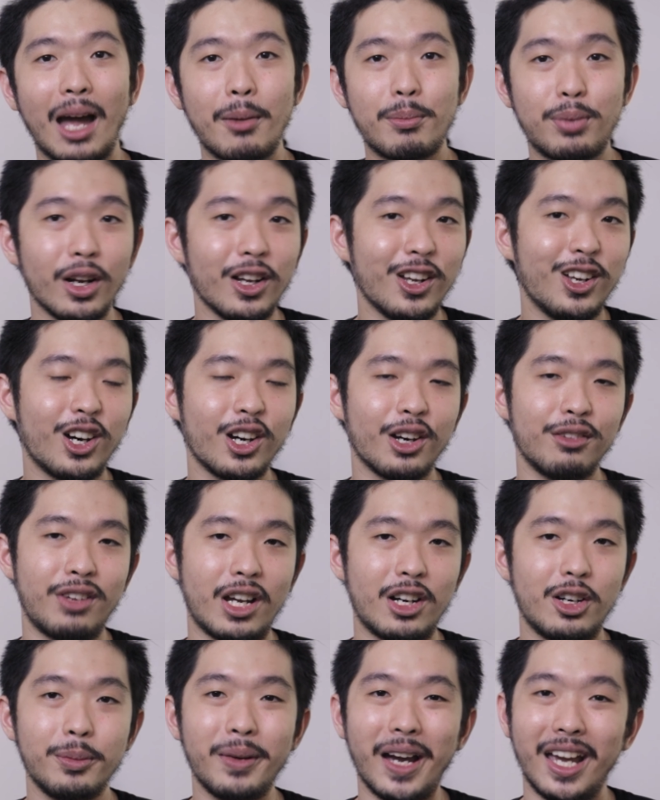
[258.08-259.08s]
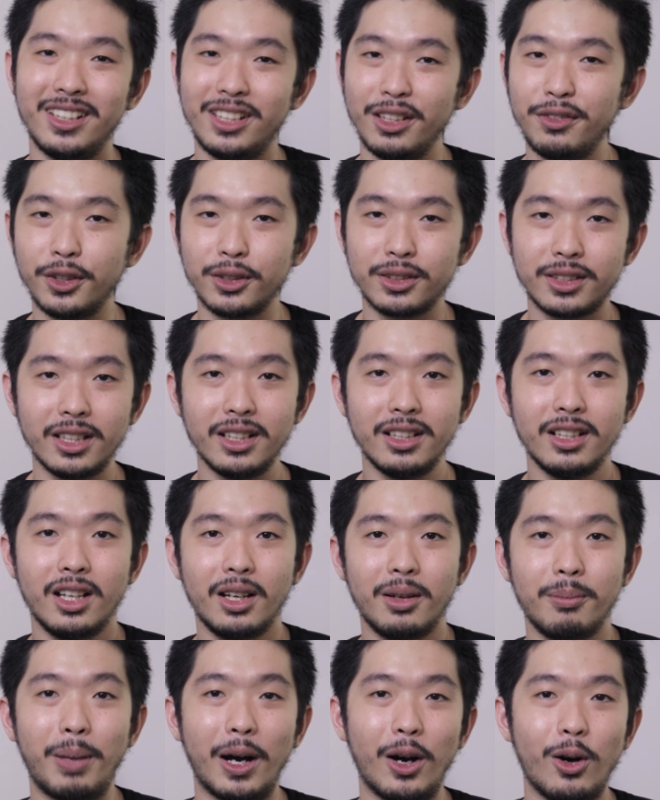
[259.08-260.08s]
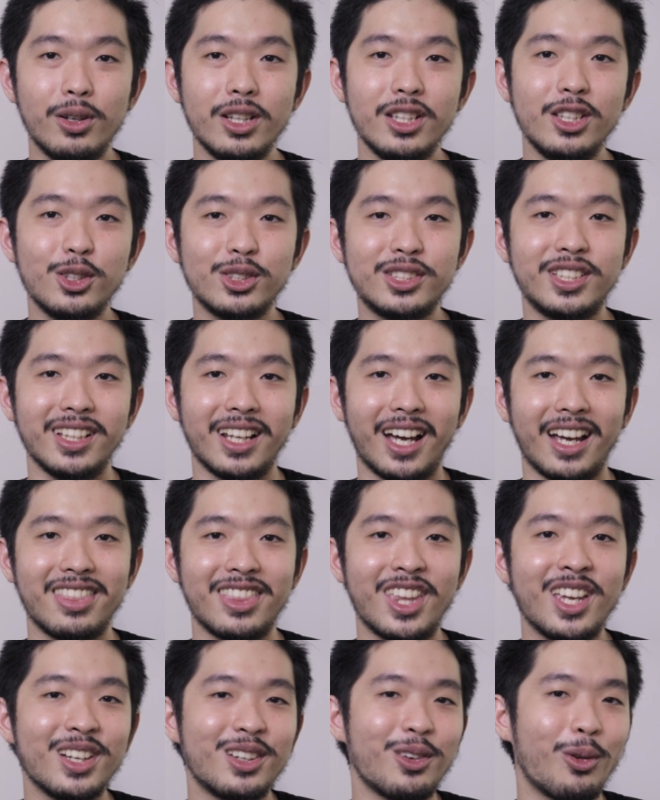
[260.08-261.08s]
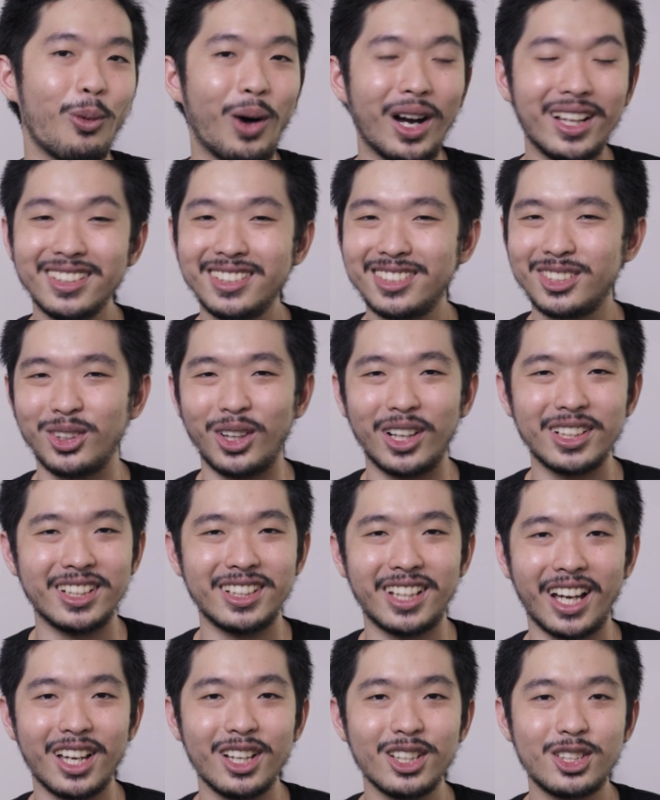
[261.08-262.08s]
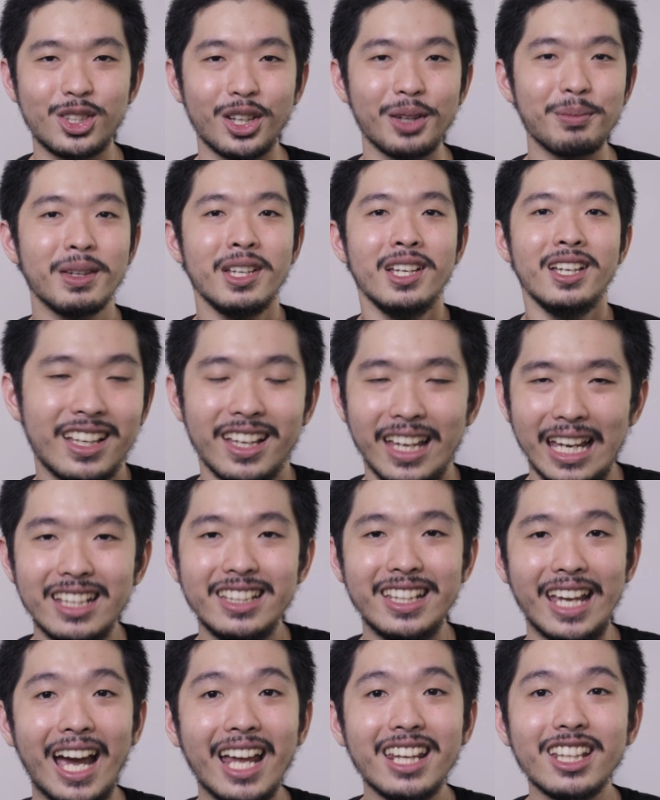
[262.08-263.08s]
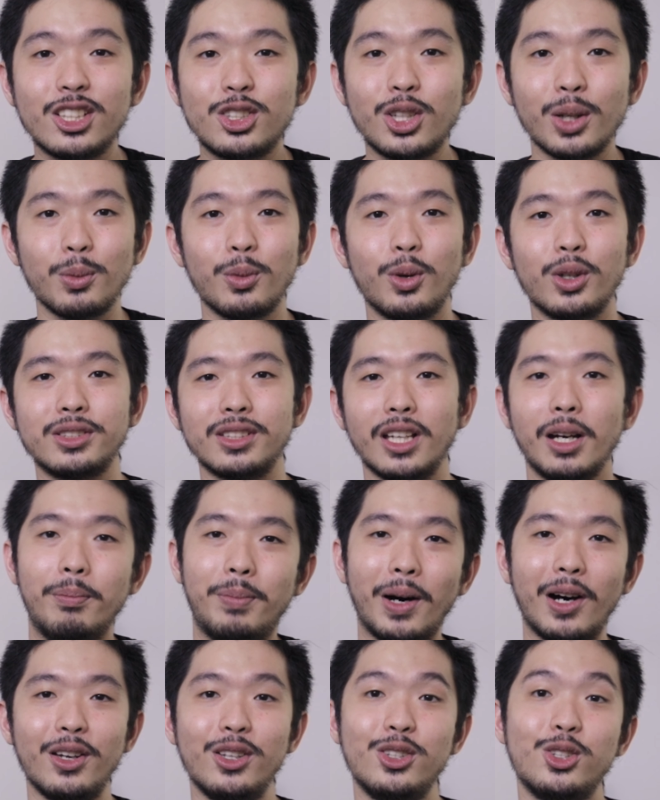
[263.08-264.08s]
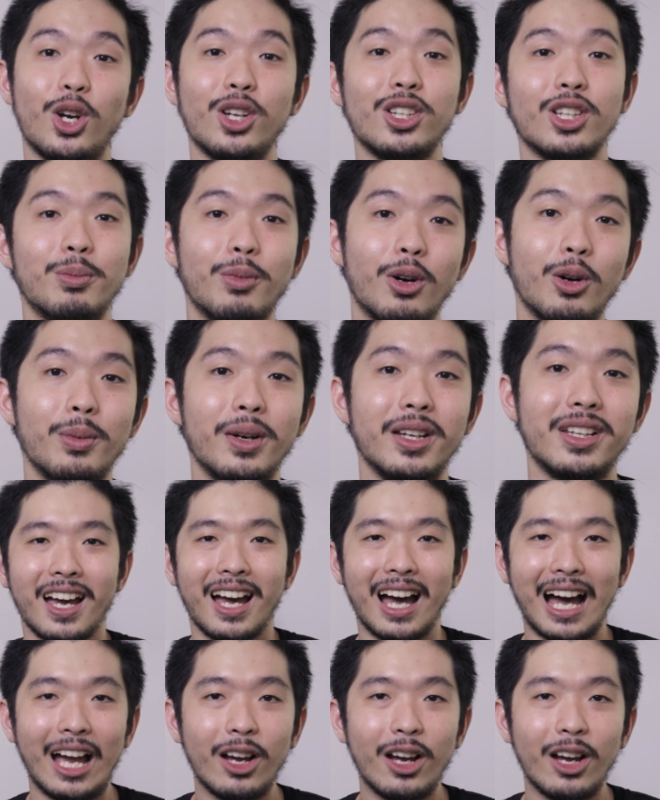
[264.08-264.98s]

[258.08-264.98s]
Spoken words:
I brought along a variable ND filter, but only used it I think once throughout the entire trip. In the end, the trip was about enjoying the moment.